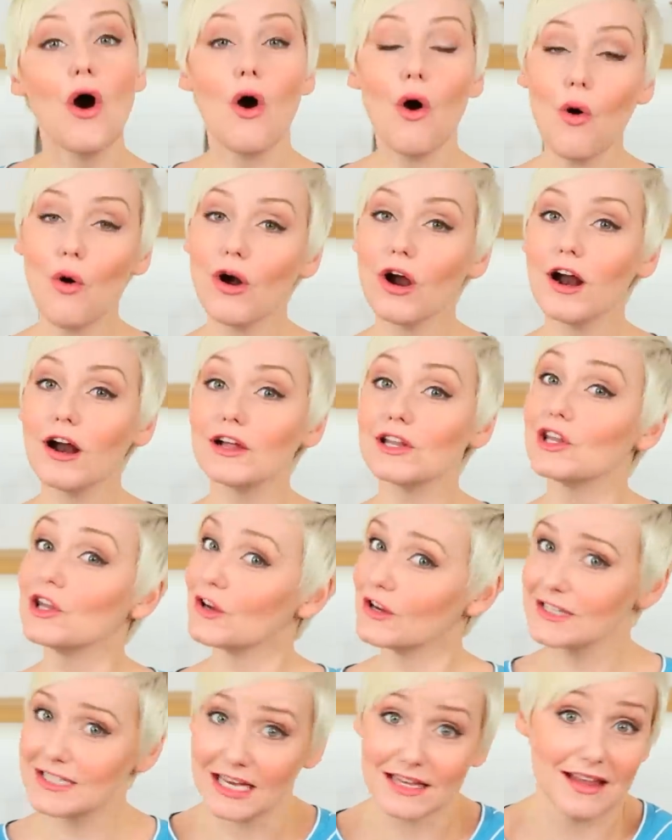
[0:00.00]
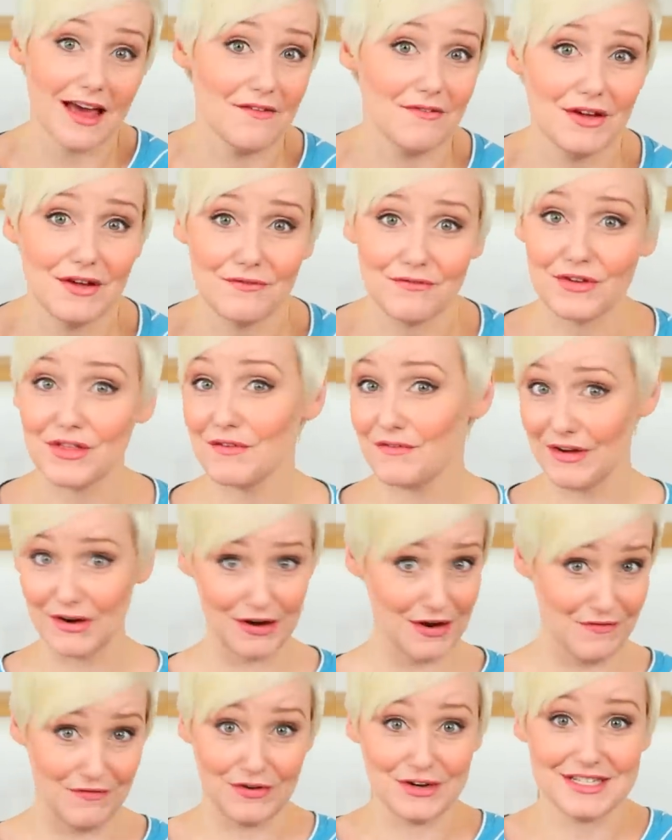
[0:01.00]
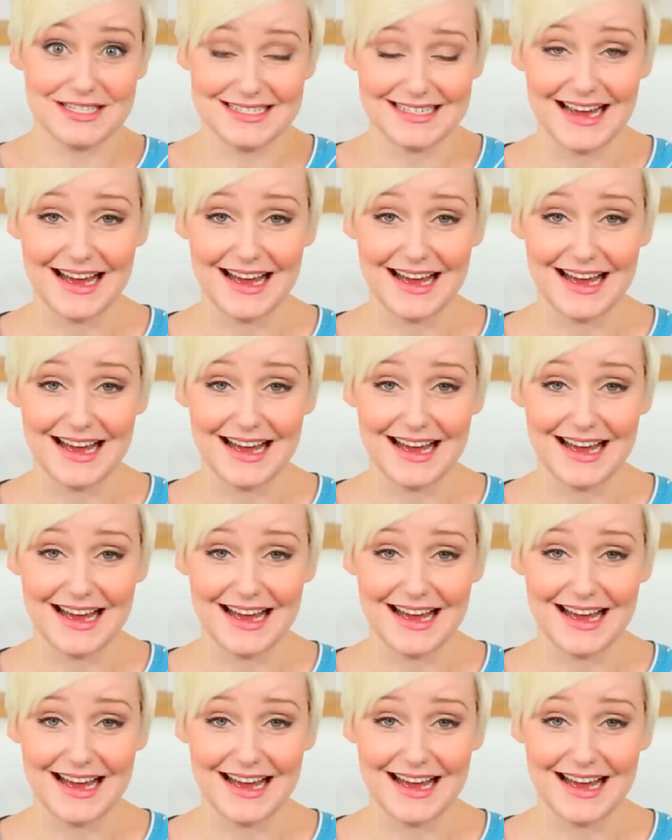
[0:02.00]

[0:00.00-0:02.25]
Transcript: or learn to love it for the very first